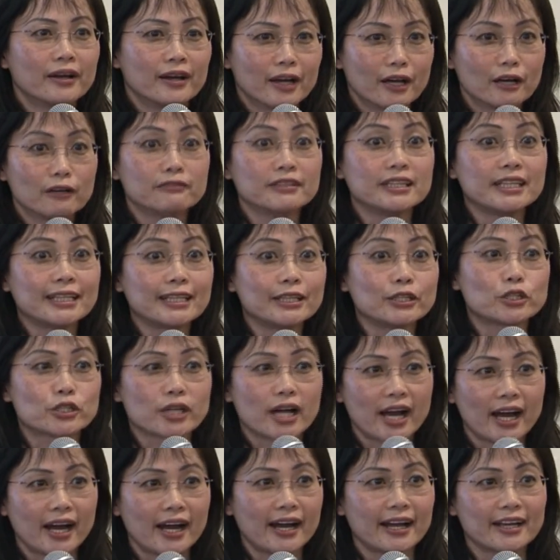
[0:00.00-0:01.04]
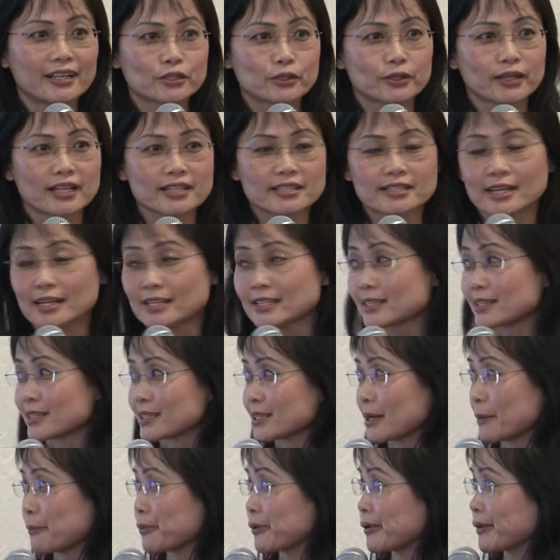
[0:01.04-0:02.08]
of each eye. So that's tested
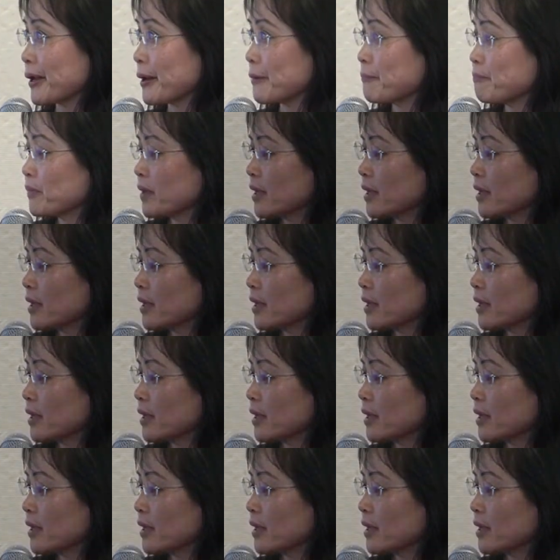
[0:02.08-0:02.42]
separately.